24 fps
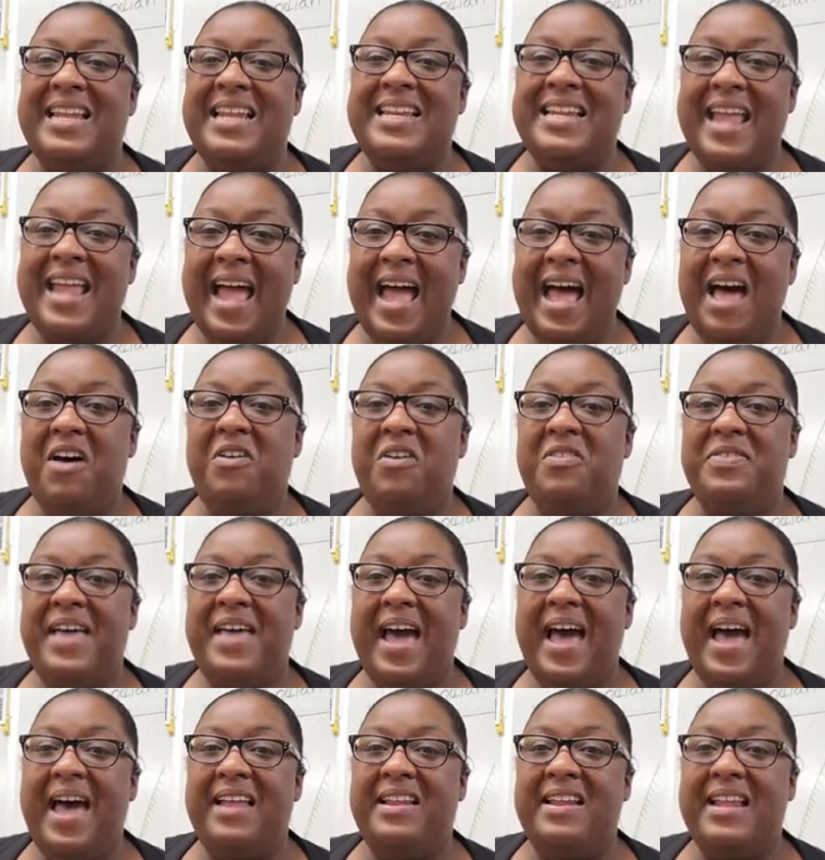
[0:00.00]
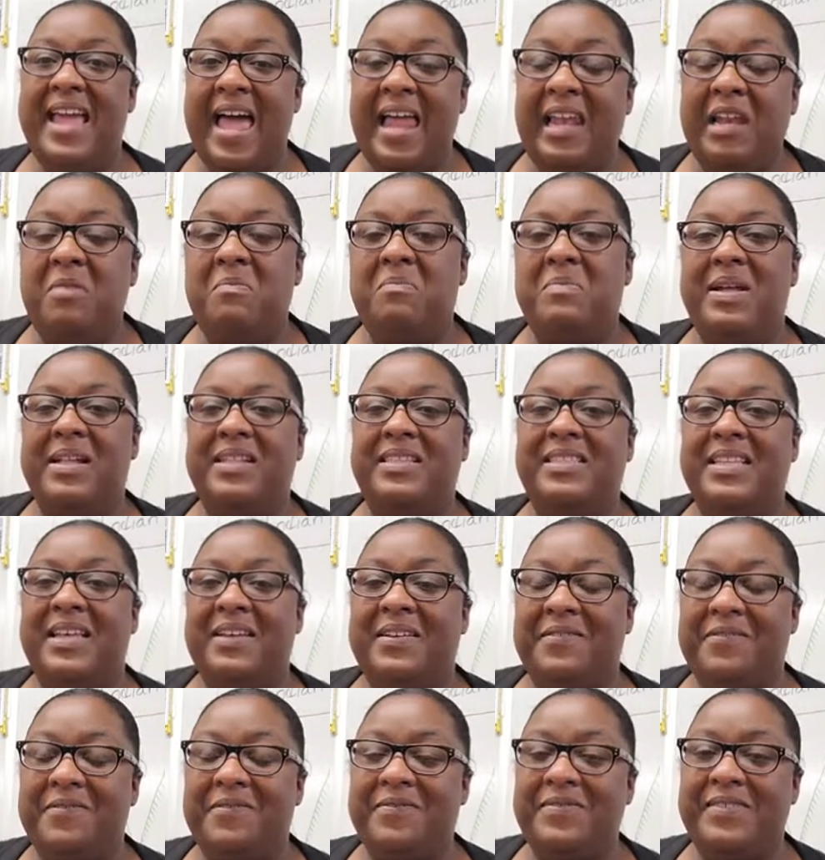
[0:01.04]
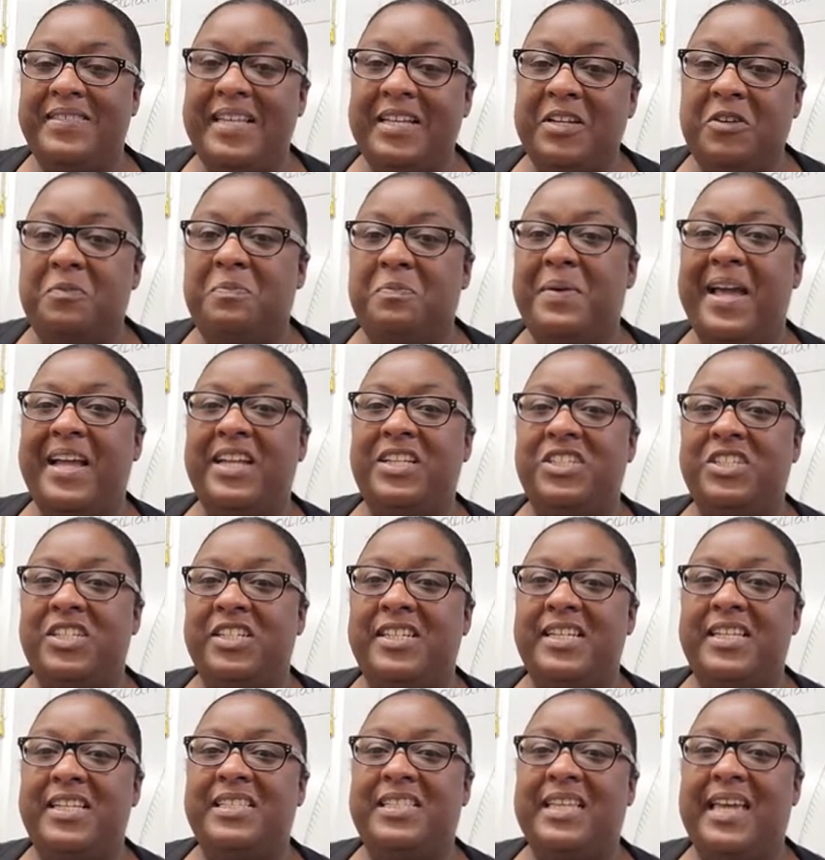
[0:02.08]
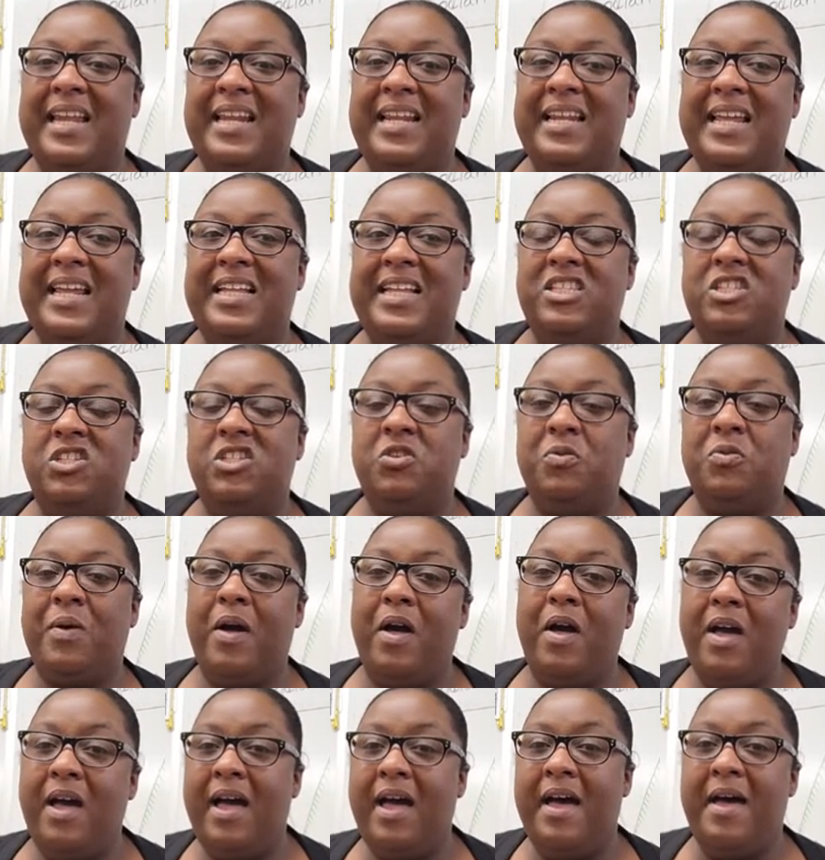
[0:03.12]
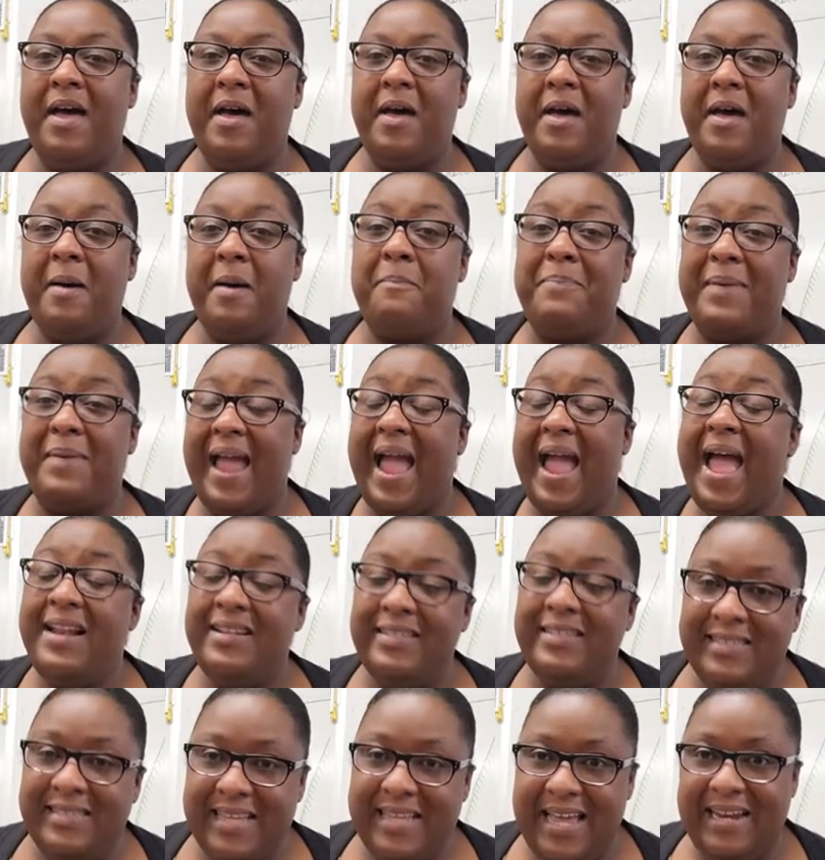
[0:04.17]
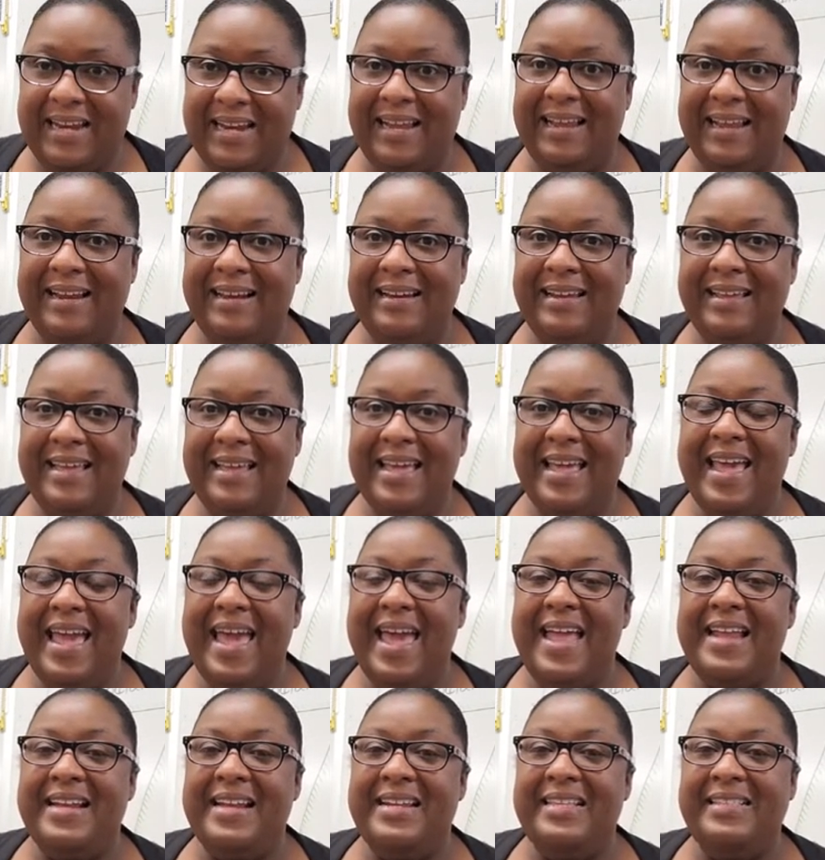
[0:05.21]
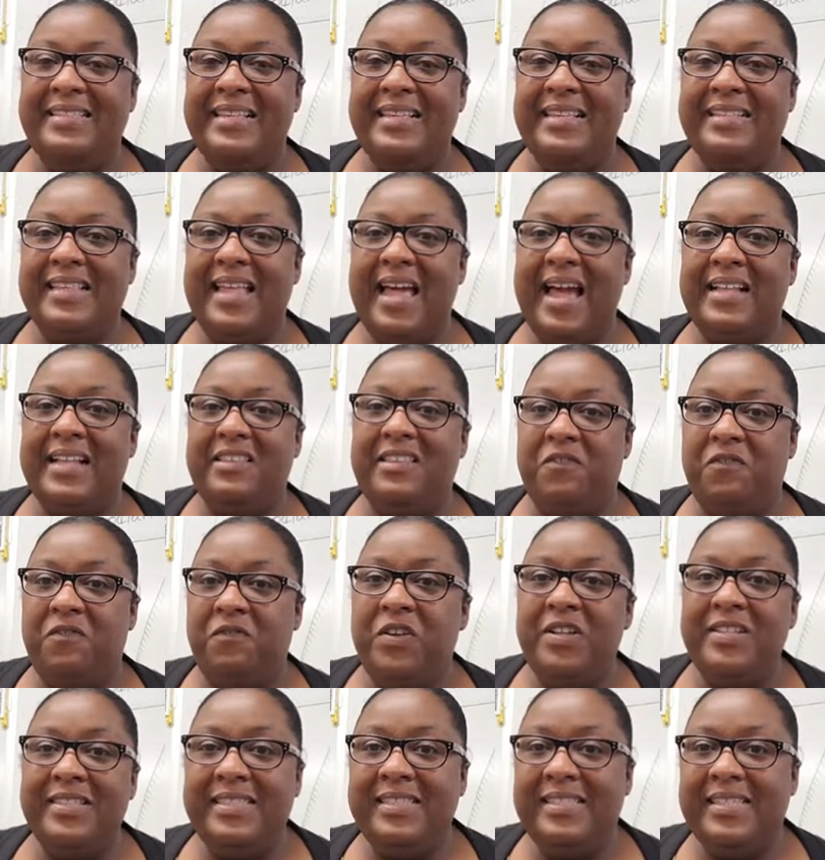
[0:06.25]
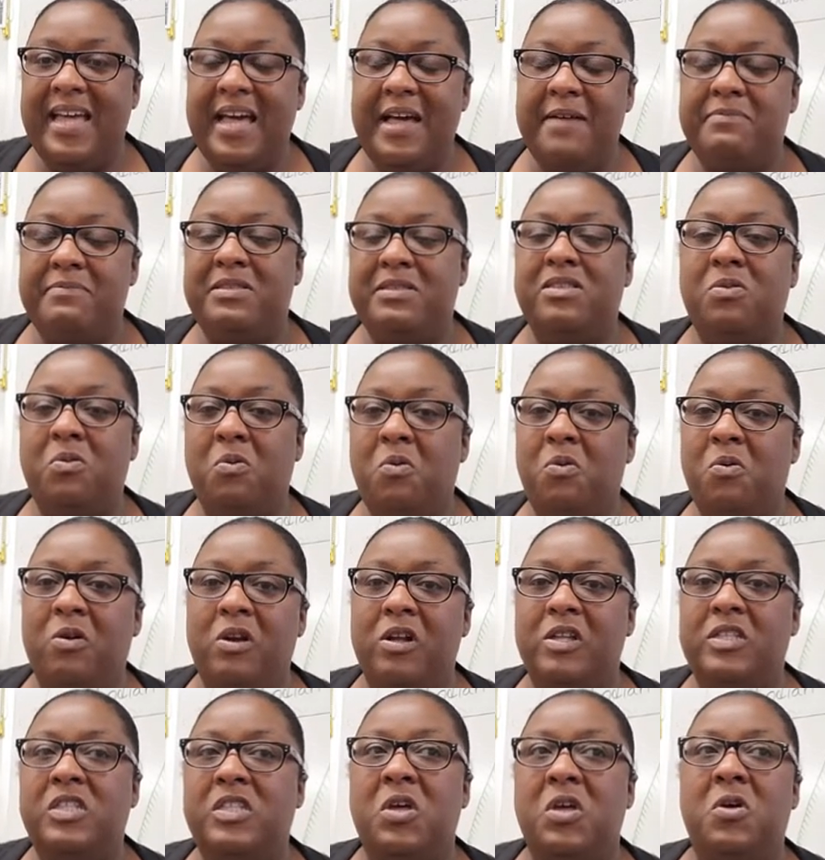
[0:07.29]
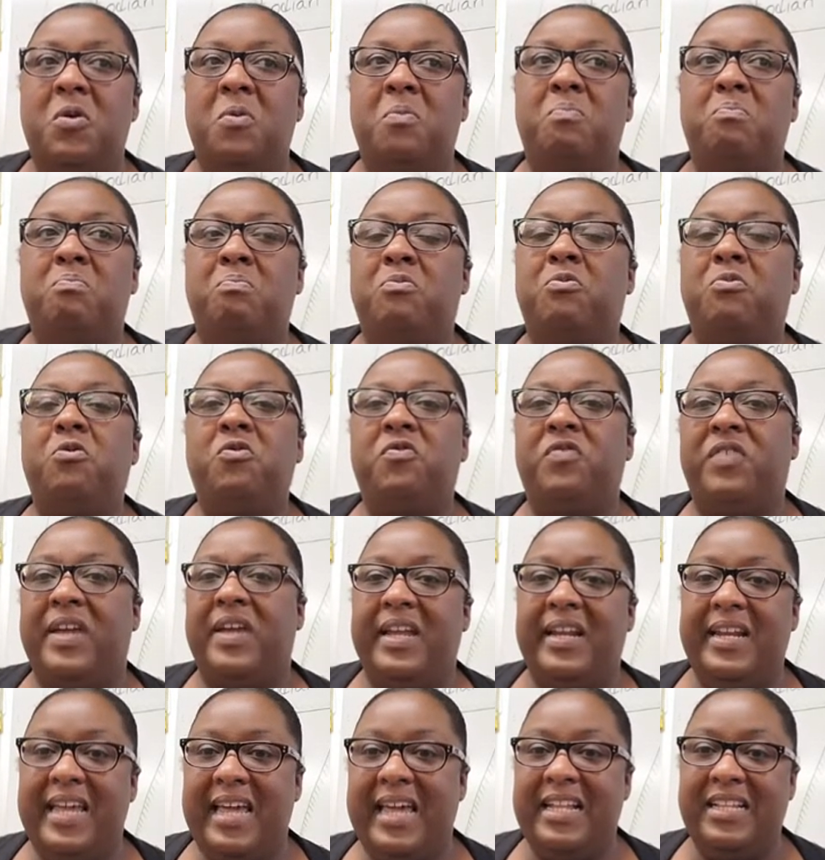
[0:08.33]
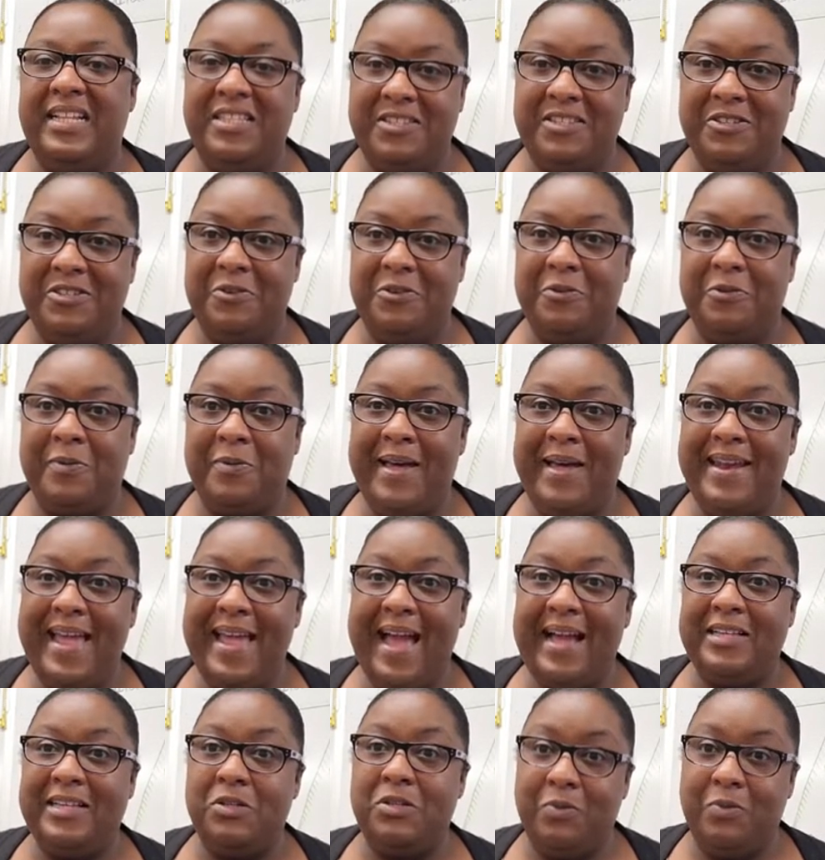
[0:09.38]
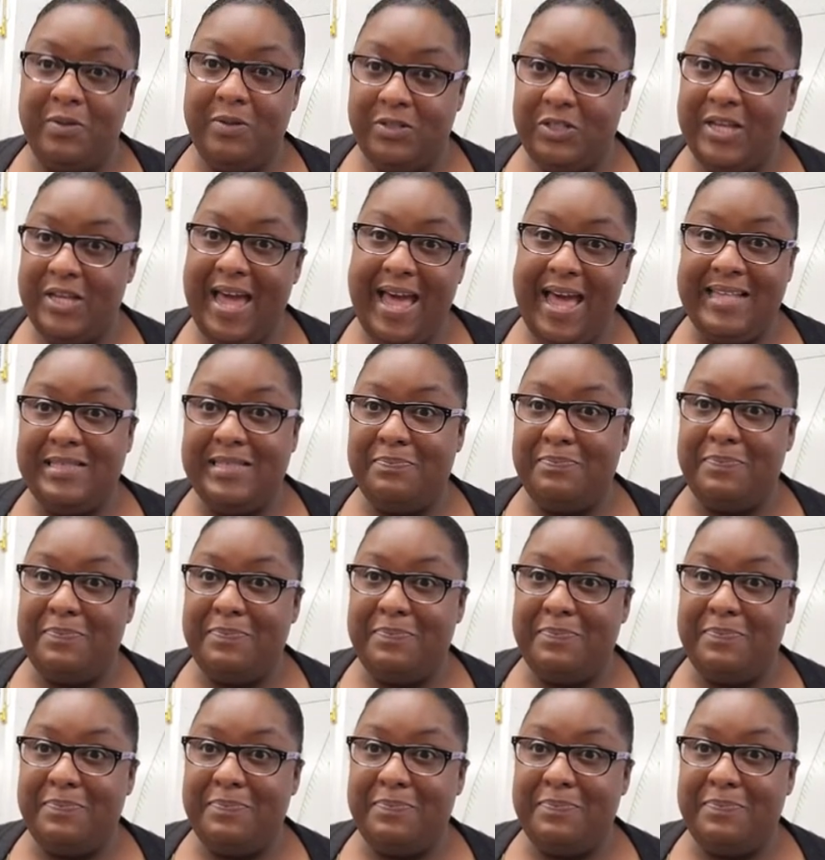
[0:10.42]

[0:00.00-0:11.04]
Now that elements of syncopation is getting into a, uh, a band setting. And this is like the footsteps towards moving into an actual jazz